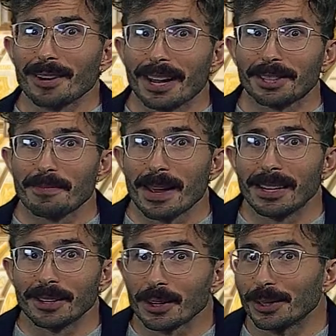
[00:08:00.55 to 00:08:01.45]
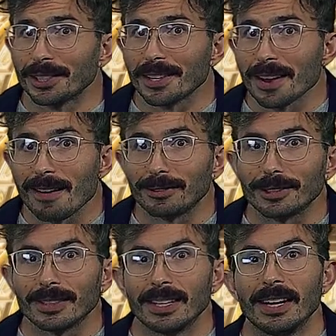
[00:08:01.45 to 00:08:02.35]
actually made clear to us in the
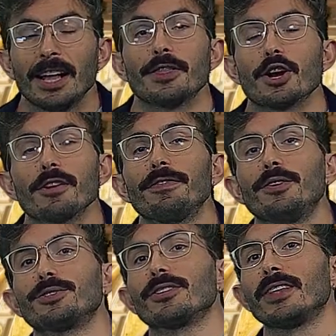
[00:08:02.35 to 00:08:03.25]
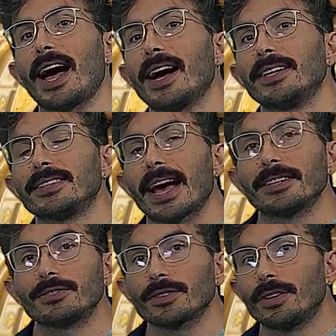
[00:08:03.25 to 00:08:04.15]
novel, that her future lies
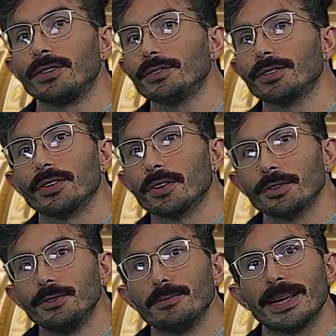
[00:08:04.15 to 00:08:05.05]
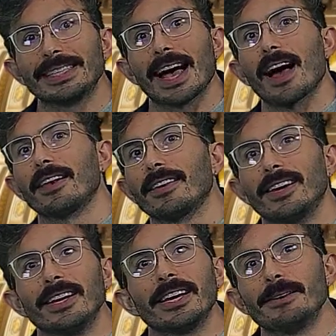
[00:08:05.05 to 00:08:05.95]
at 30 Rue du Métal
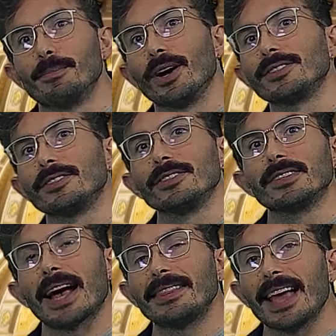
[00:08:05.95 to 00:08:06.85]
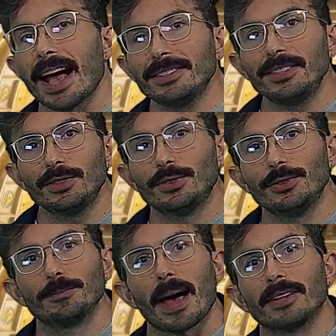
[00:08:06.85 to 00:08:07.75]
in Brussels, at the Institut de
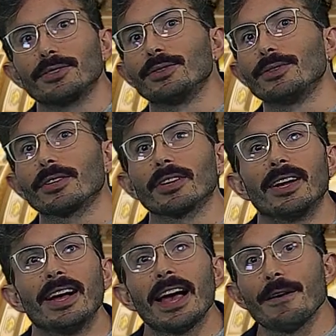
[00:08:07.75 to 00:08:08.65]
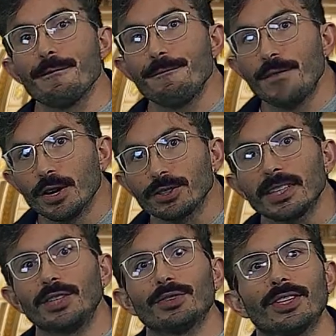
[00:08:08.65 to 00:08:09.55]
Peinture, a fiercely
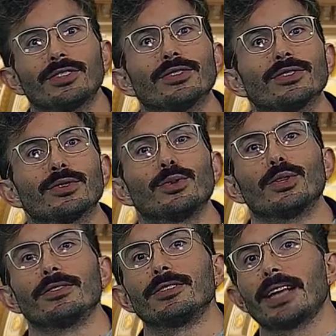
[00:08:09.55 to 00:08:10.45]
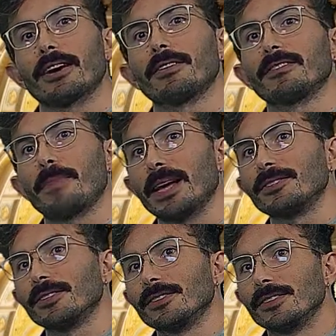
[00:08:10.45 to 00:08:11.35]
traditional school for decorative
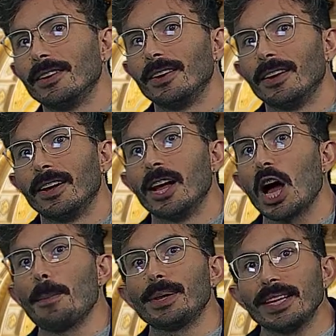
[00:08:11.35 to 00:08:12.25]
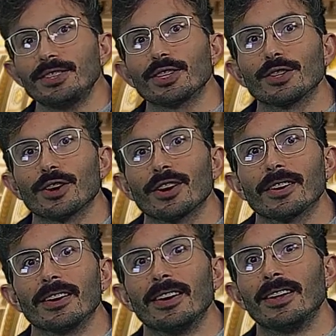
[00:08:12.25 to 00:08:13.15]
painters, a place to
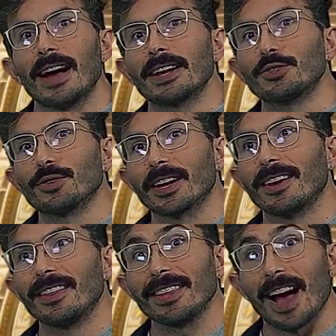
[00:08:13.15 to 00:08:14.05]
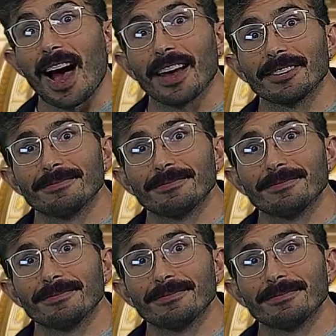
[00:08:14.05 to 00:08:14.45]
learn how to trick the eye.